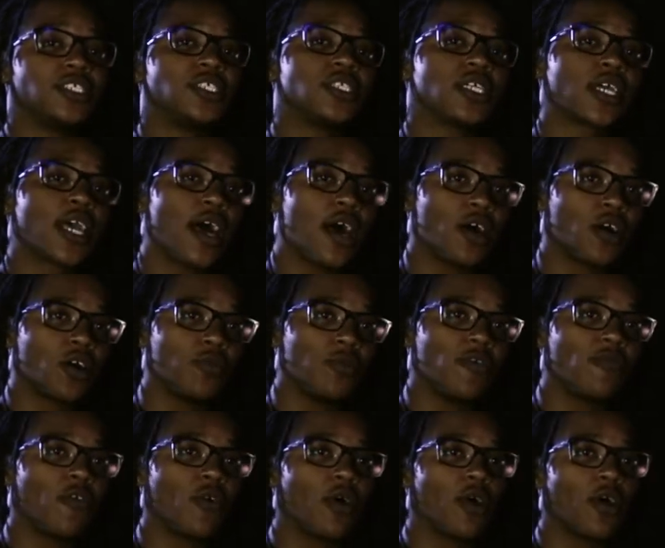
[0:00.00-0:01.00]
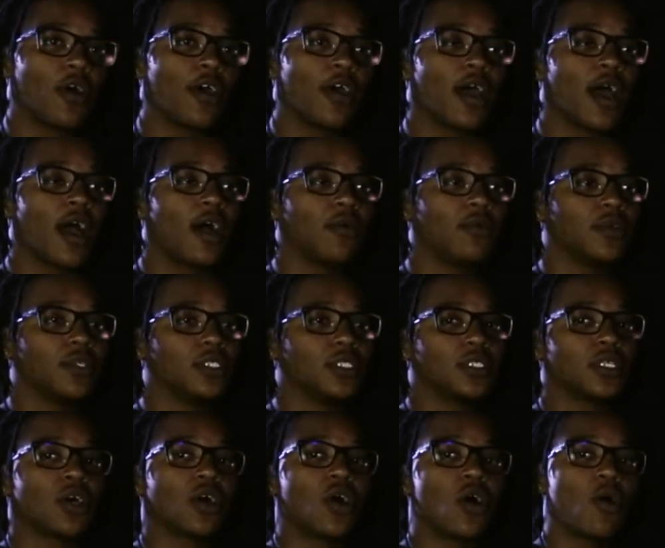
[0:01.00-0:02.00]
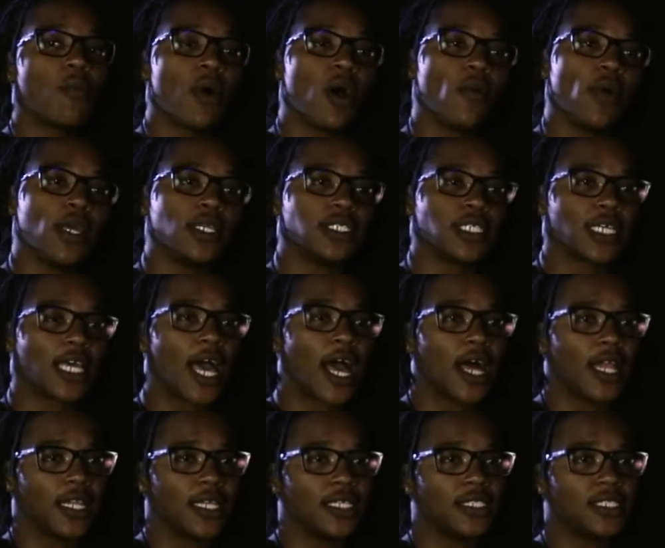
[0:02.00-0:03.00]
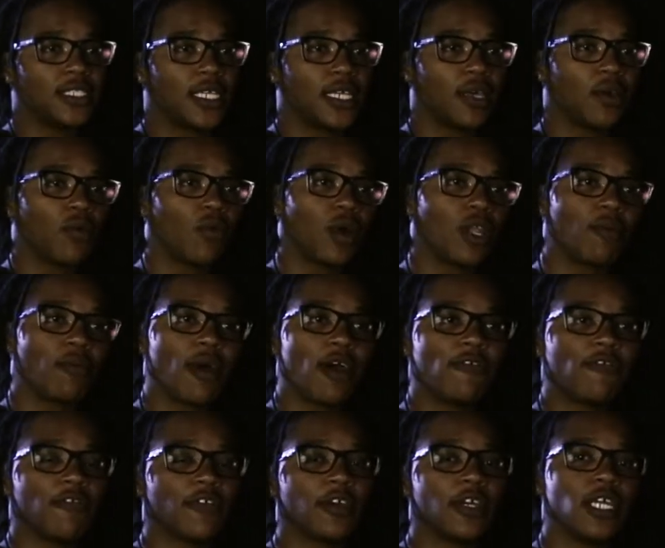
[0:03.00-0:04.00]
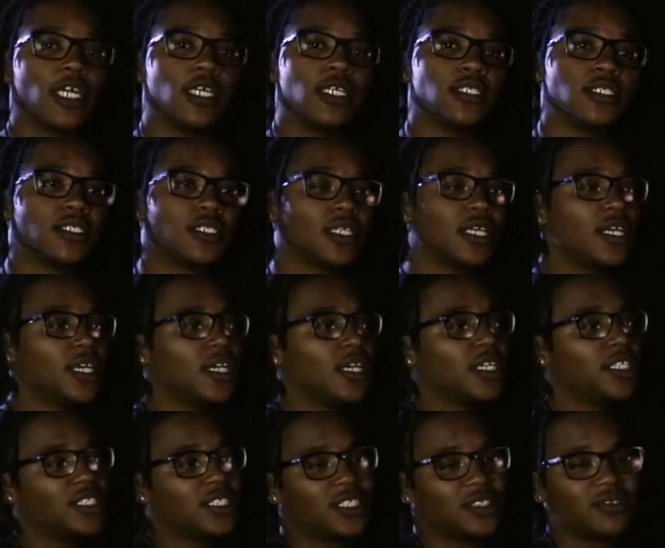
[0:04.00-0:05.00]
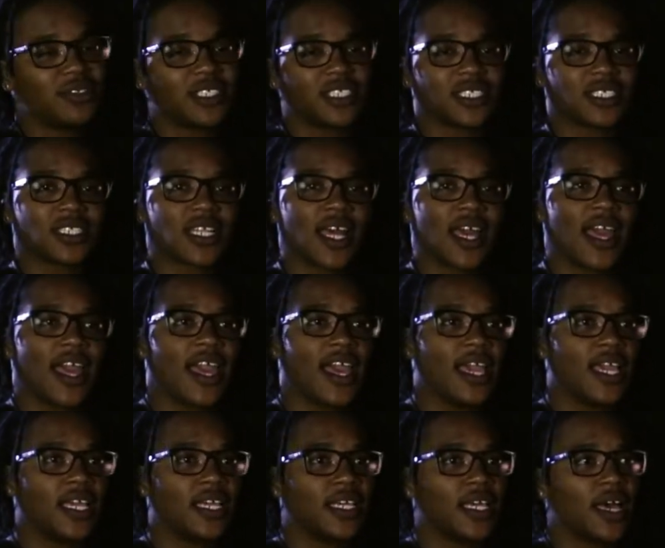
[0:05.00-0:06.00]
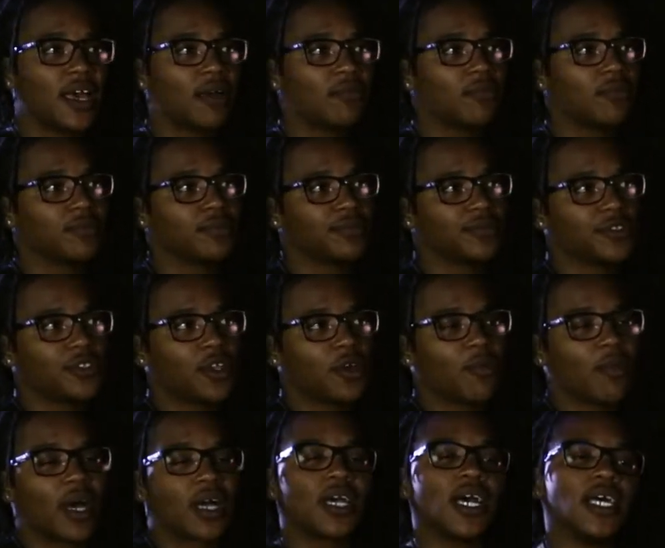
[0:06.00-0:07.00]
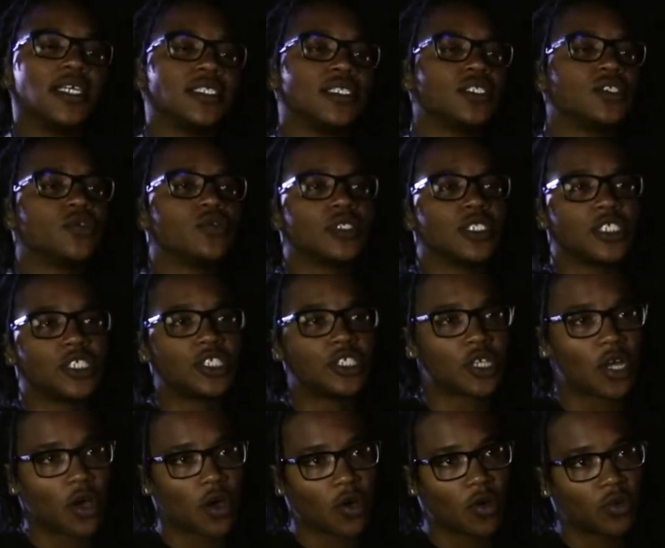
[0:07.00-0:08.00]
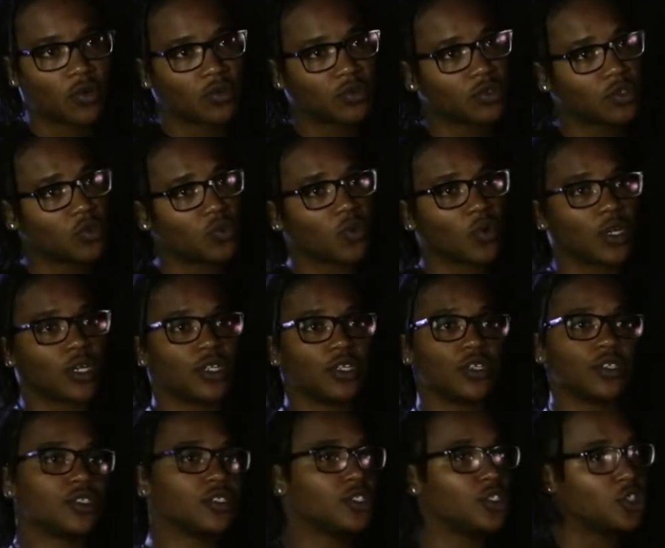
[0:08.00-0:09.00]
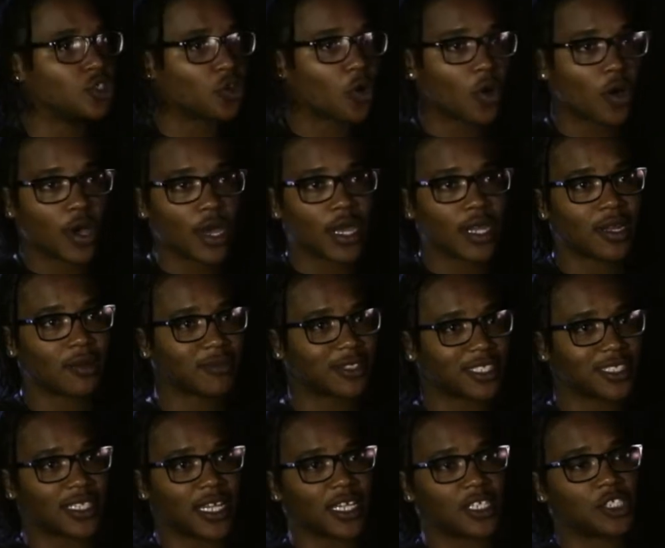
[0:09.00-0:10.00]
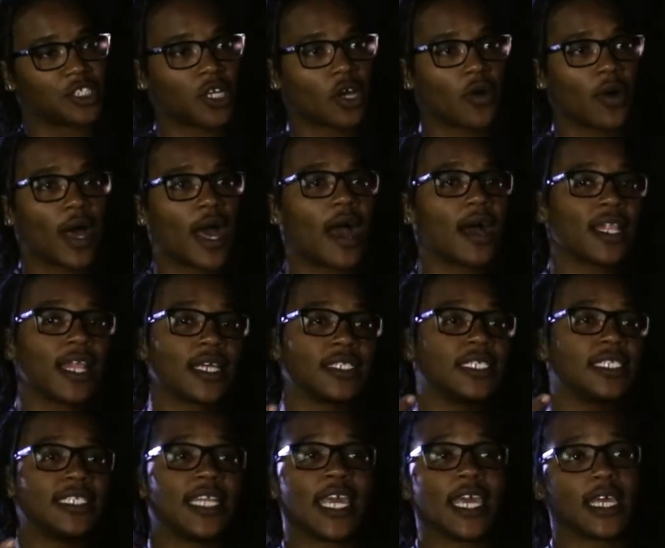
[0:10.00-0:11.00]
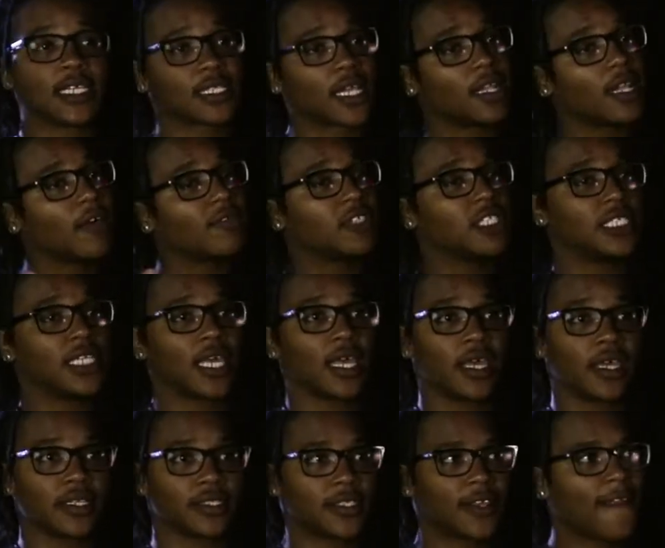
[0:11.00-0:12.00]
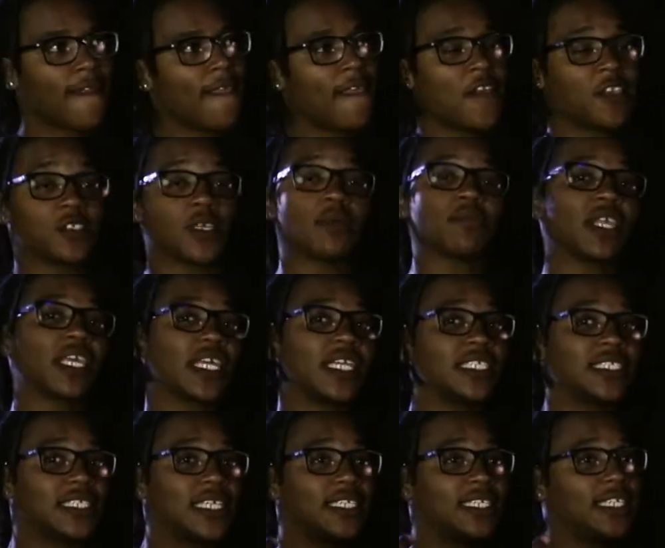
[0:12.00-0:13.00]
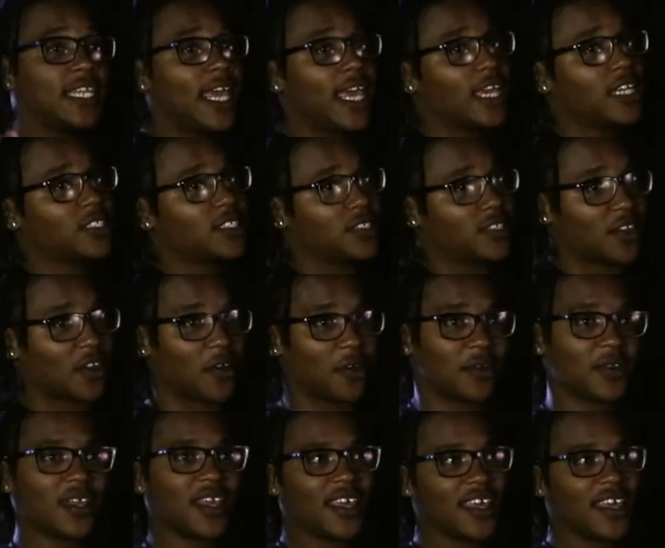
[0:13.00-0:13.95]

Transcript: in Chicago before I was on my way to college, and one of my friends, she was just like, "Hey, my cousin's doing this show. You want to join?" I'm just like, "Sure." I like to dance. I love to dance, so I'm thinking it's a dance show.